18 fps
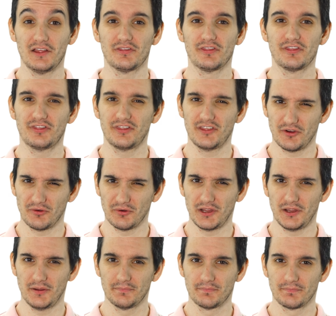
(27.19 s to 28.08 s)

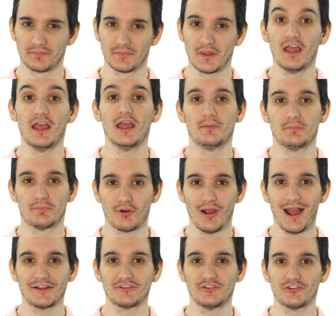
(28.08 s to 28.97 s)
theory, in
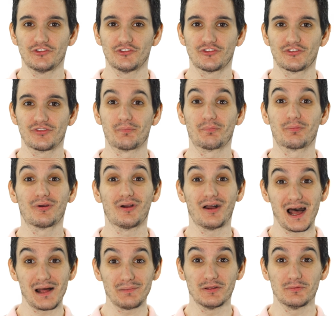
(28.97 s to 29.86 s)
practice, the
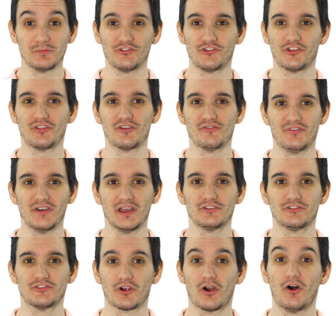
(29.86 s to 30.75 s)
problem is that the
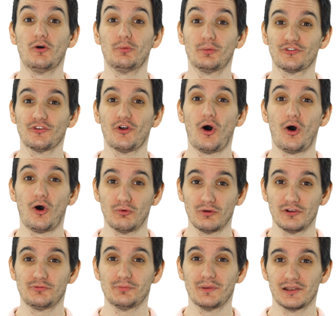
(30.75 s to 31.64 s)
vents are almost
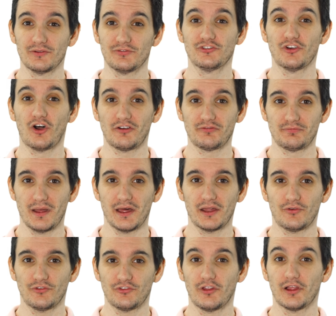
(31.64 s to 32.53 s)
always made of soft
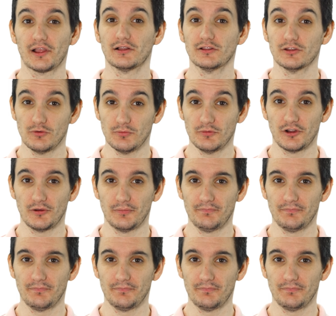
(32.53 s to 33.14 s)
metals like aluminum,